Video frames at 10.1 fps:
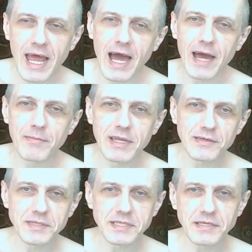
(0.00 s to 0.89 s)
I'm
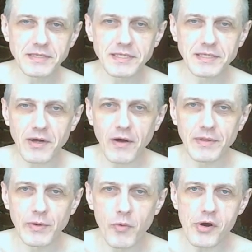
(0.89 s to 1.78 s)
like a citizen of
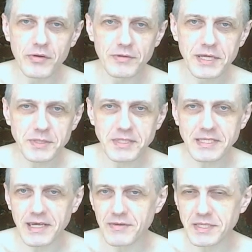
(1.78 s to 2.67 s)
the world, I should
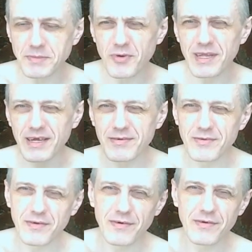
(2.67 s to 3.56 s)
say. It's more like
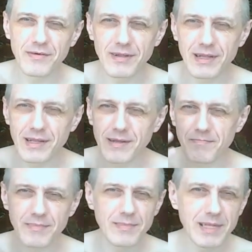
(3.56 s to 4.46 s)
a
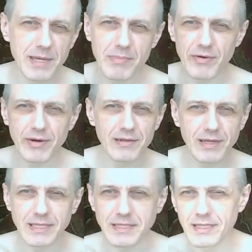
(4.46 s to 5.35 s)

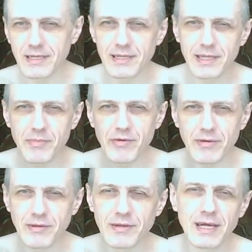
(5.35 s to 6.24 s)
liberal,
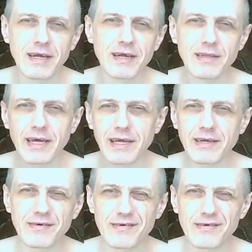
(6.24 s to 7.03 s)
like